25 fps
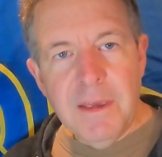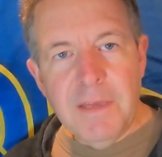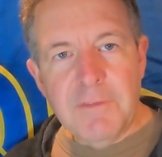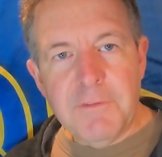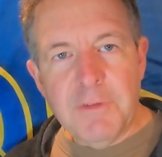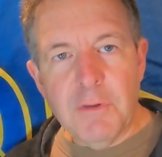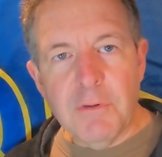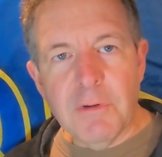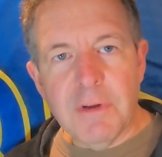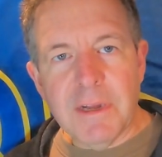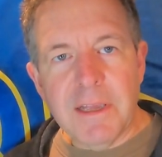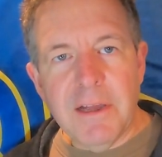If
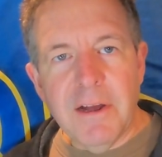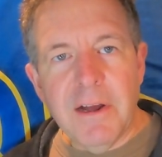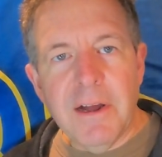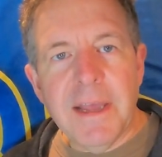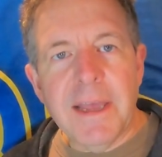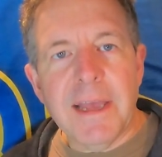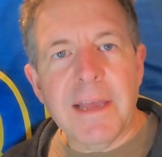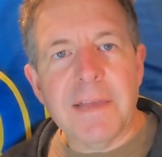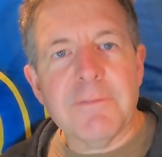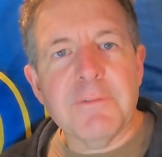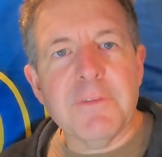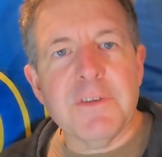you're a
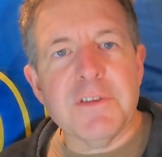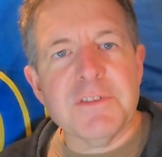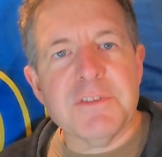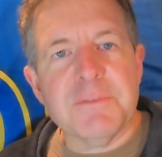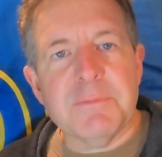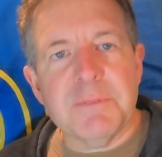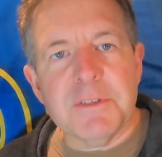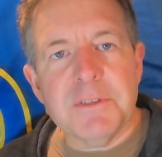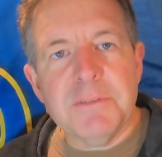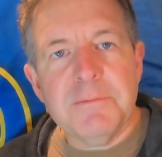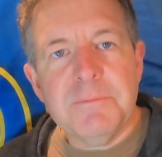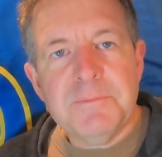kayak
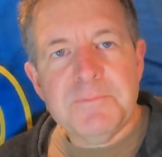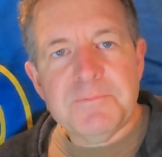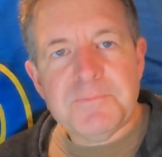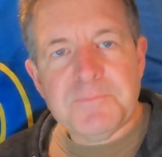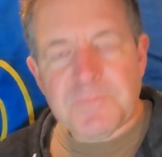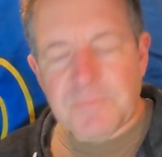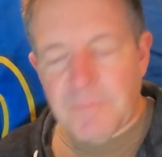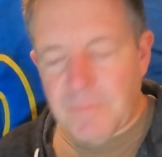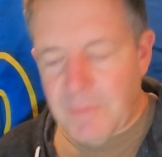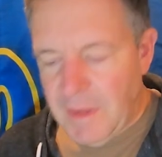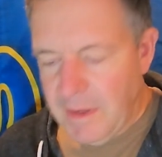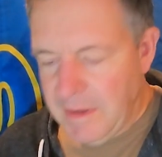fisherman
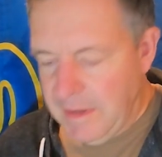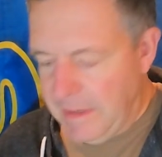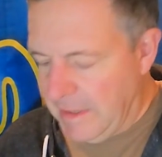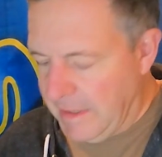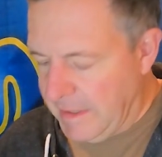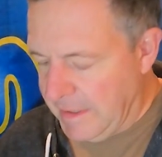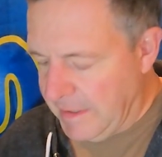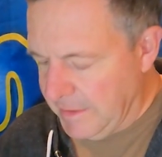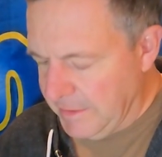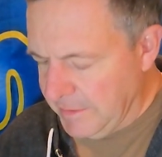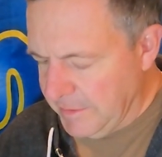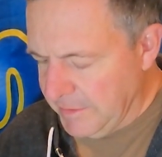
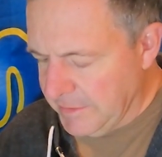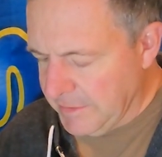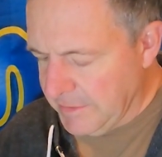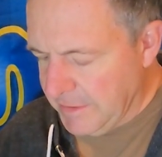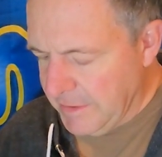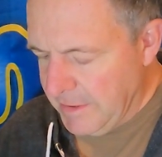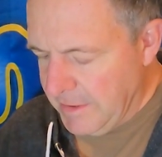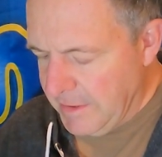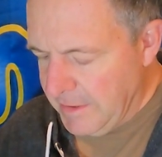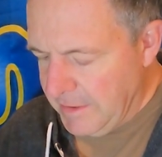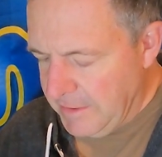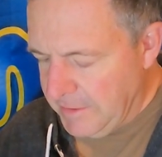and
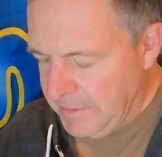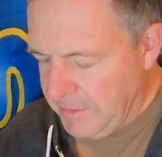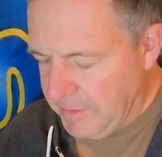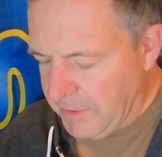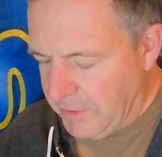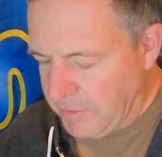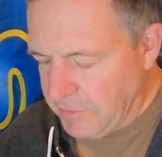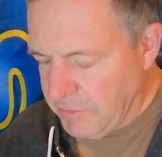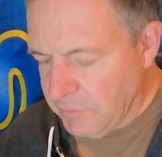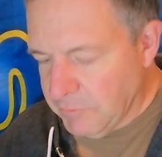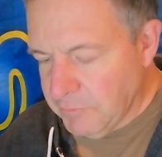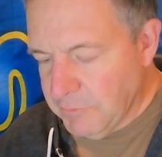
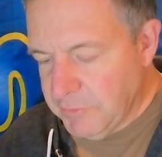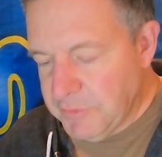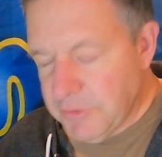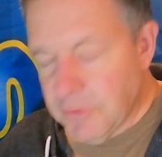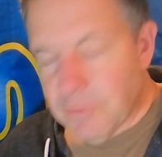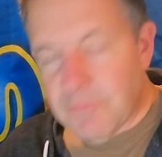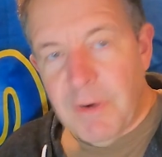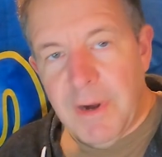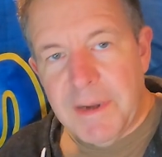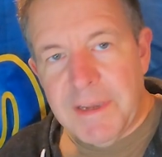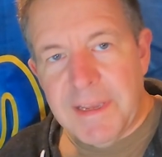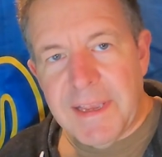
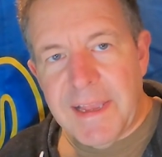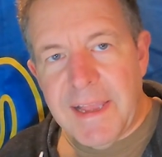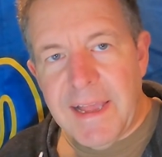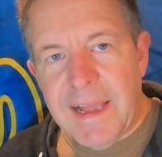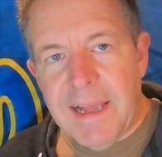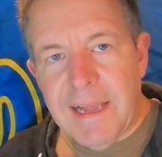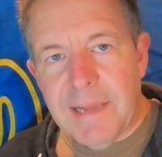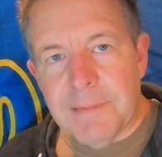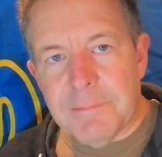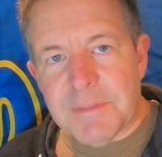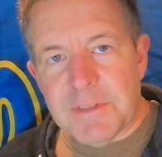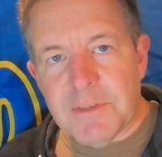you're running
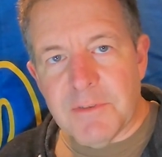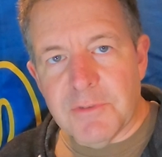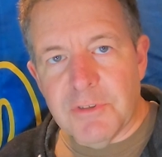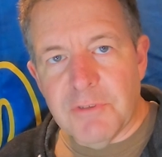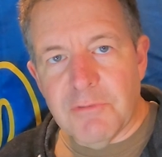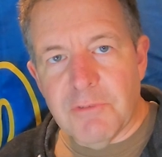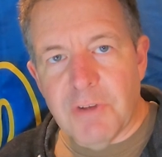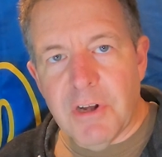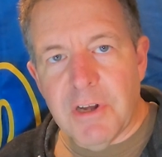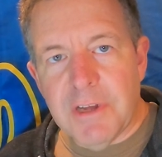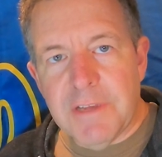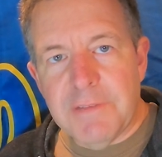apps on
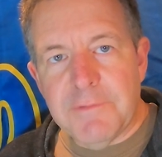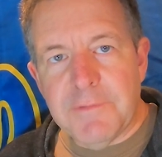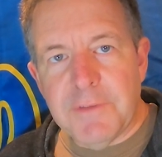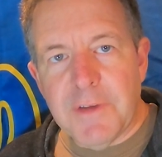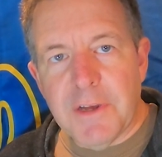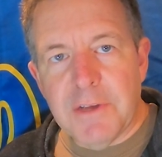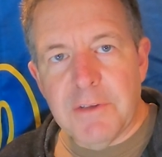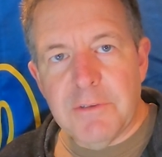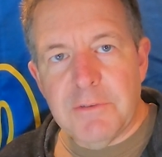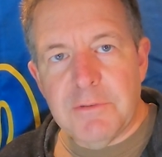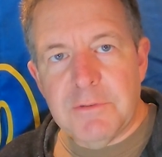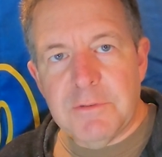your
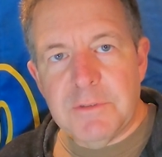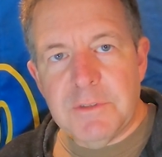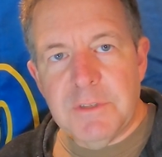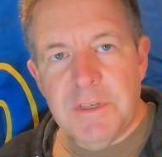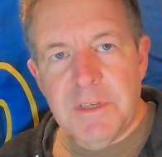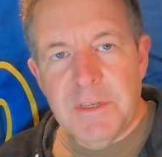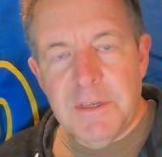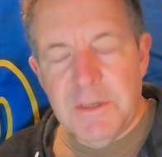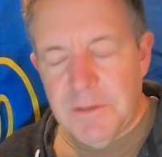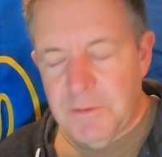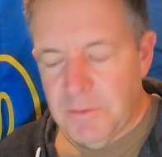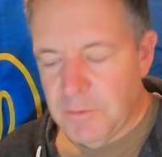iPhone,
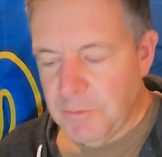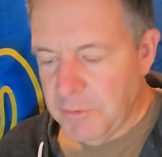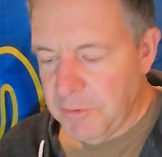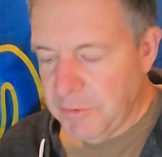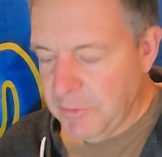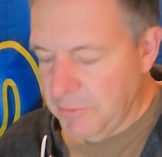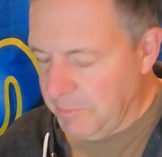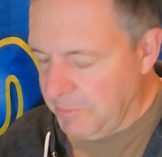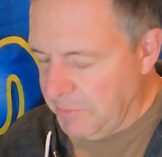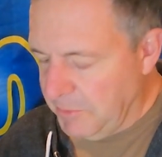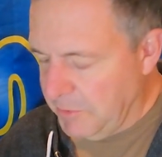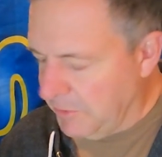or
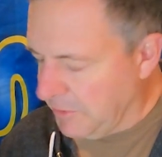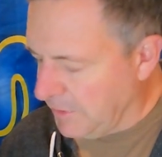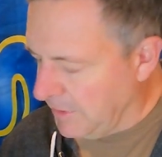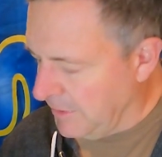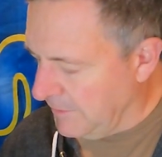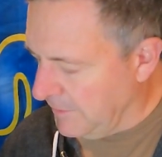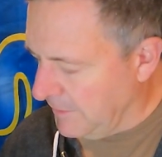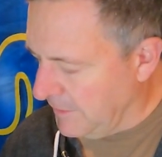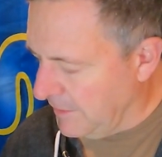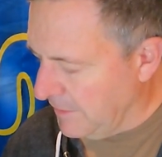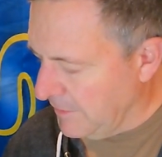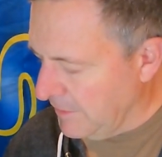you're
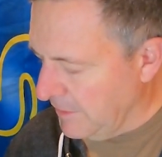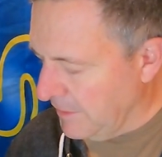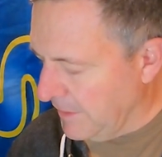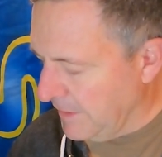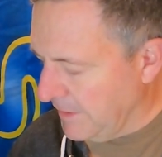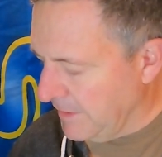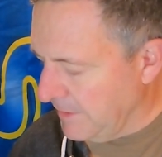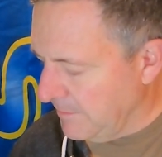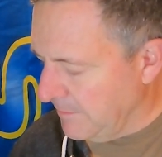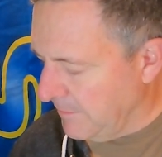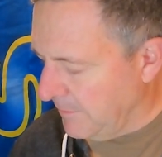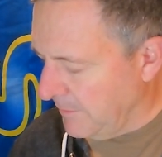
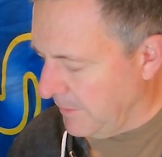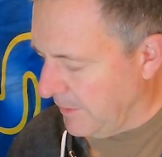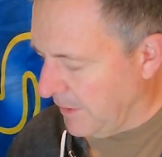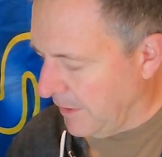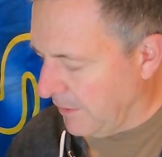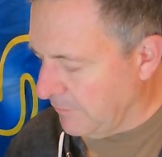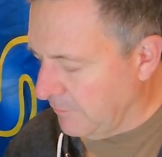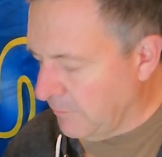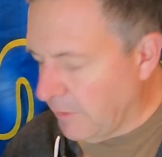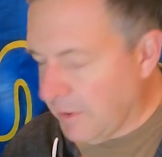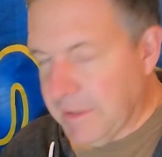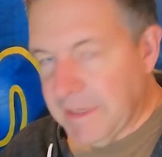continually
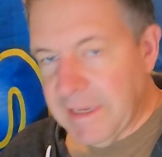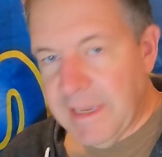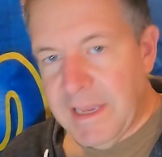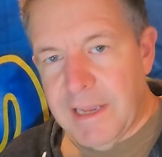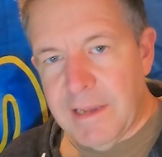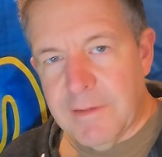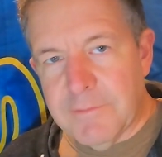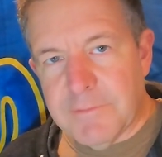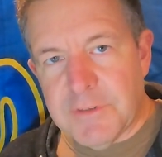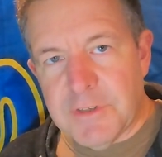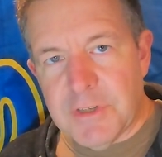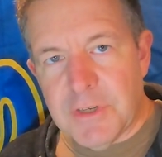running
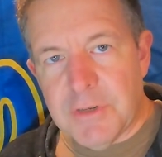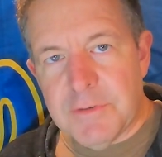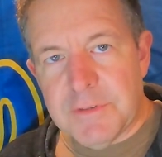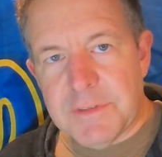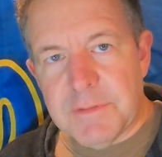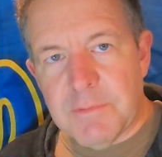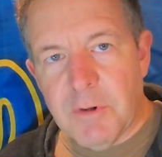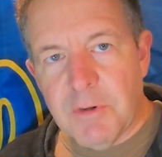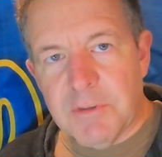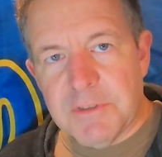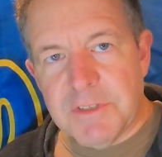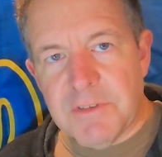out of
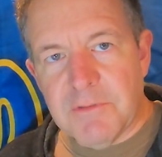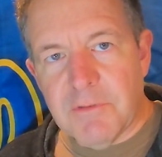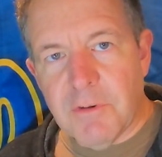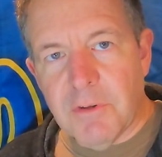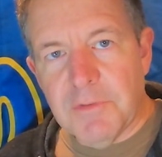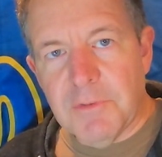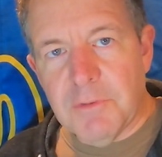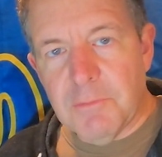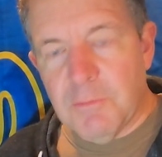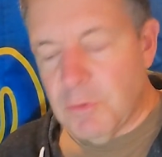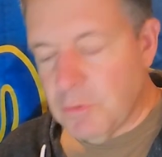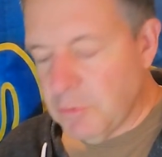juice whilst you're
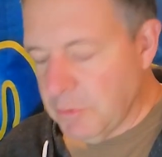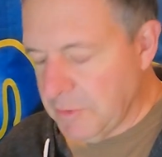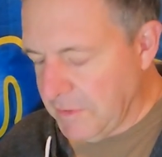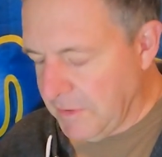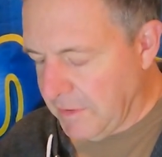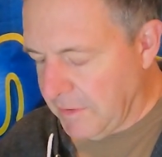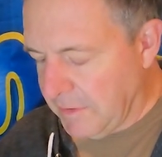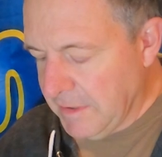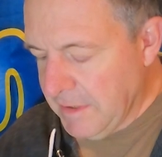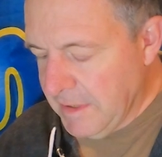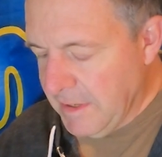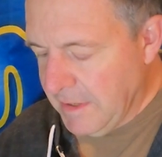on the
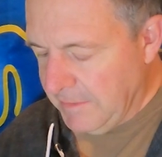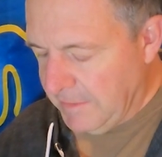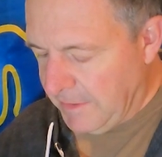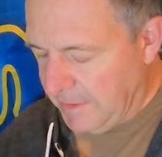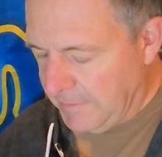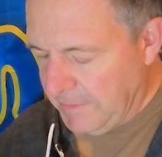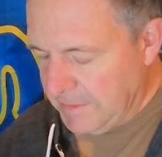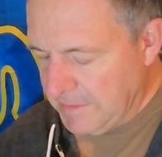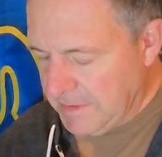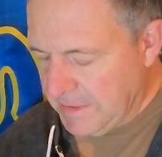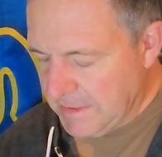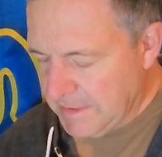water, then
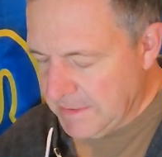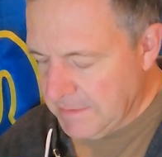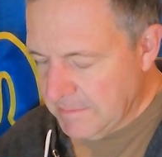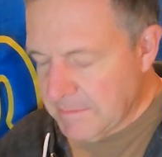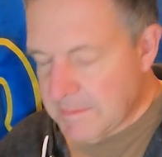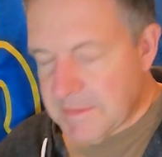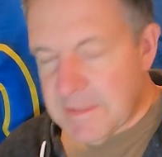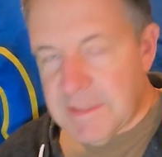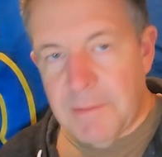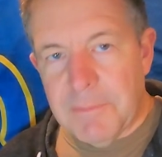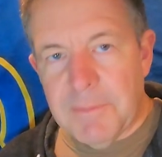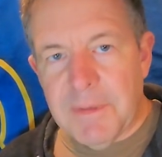this is
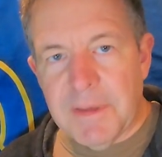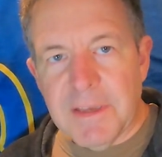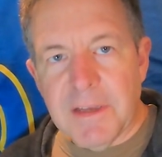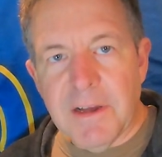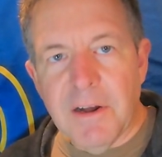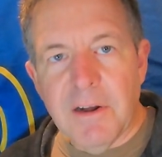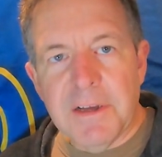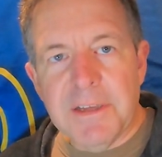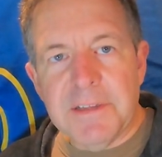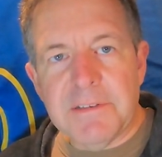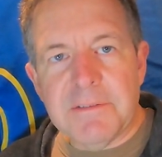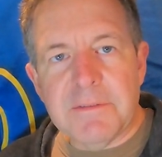something
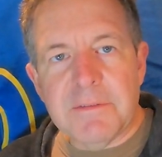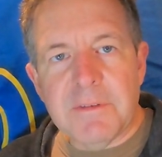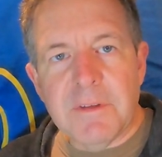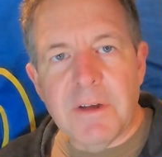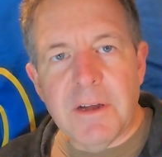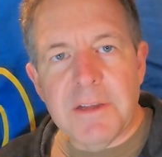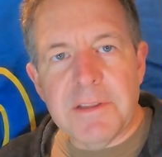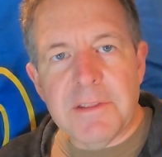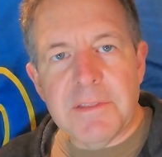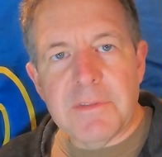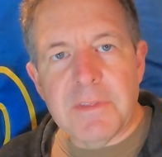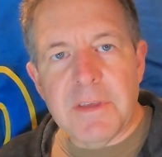
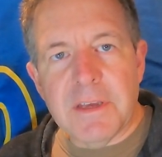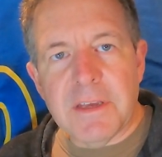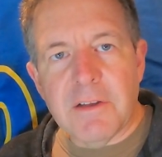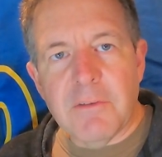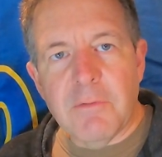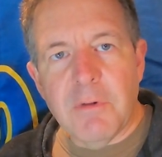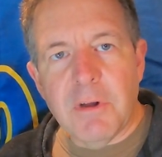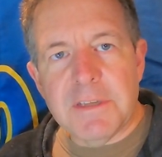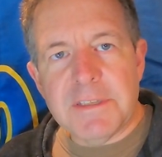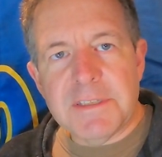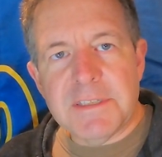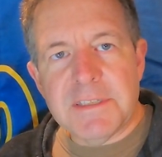I'd think
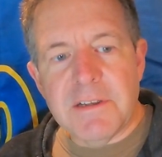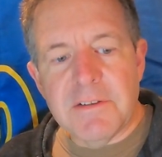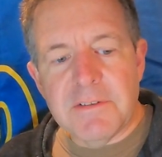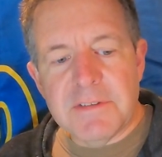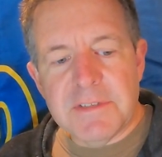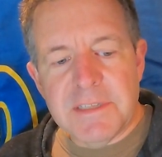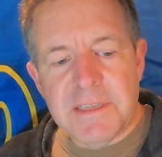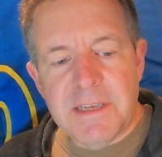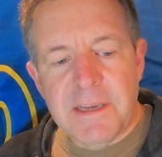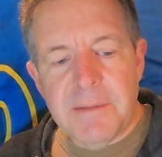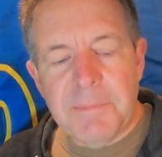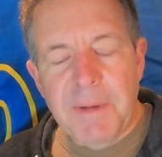quite
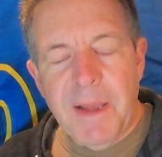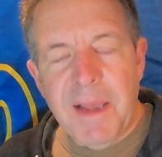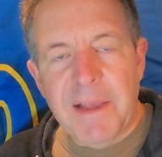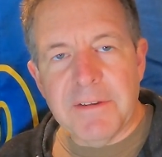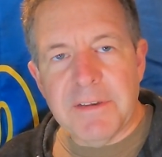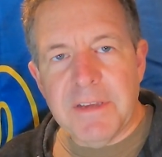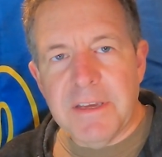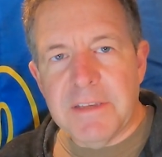seriously about.